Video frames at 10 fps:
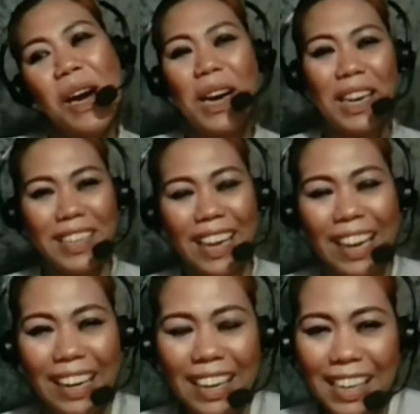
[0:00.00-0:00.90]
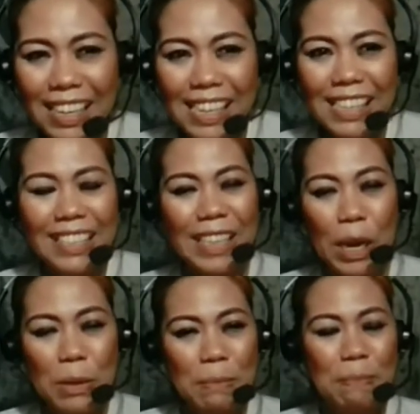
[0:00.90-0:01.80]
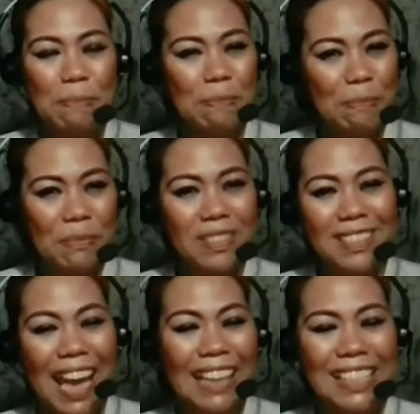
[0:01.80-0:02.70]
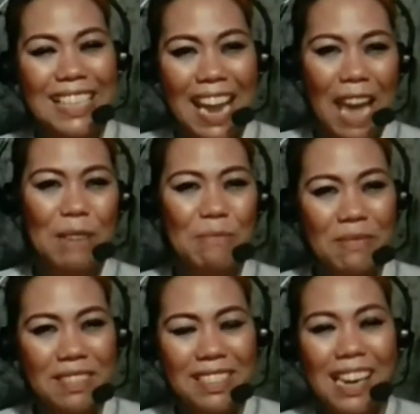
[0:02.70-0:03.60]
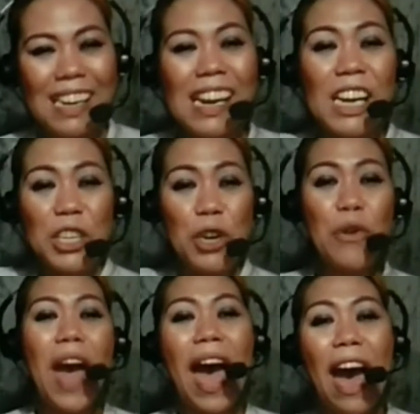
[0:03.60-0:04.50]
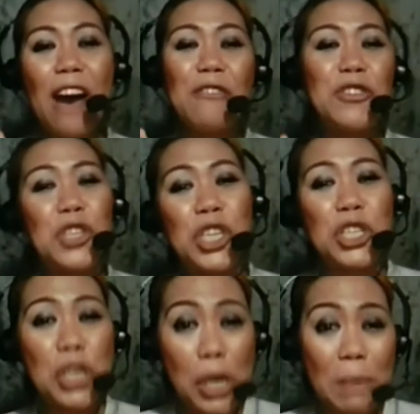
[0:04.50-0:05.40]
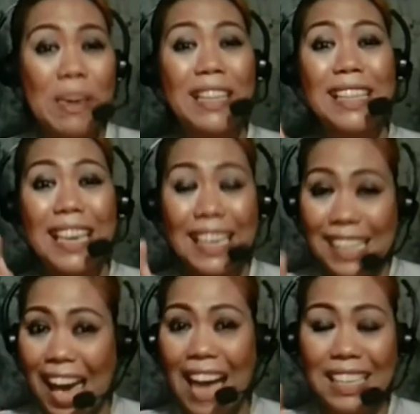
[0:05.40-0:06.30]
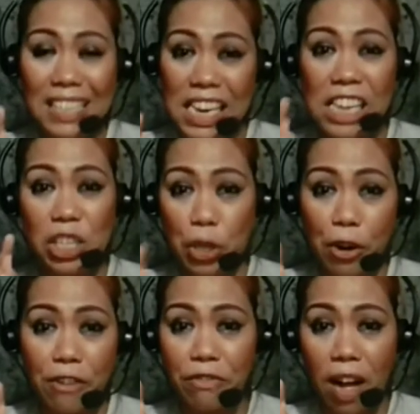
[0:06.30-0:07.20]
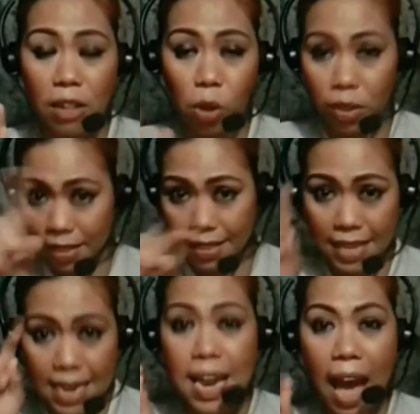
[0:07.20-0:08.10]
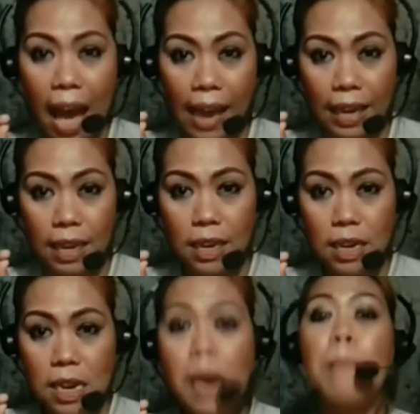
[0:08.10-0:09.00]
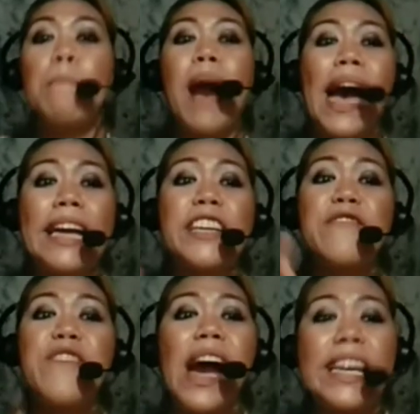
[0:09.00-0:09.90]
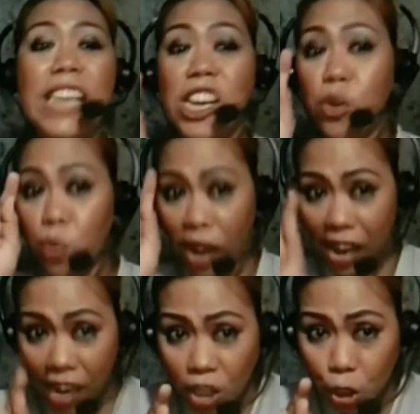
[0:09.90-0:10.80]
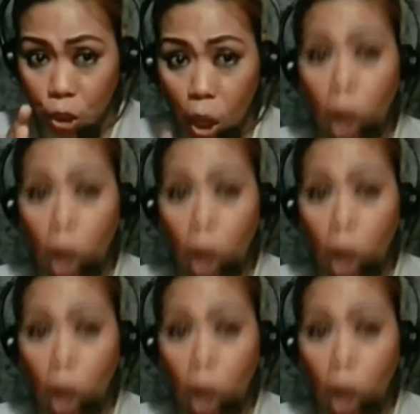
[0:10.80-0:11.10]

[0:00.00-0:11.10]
Okay, so next step. You have to determine the class interval or CI by dividing range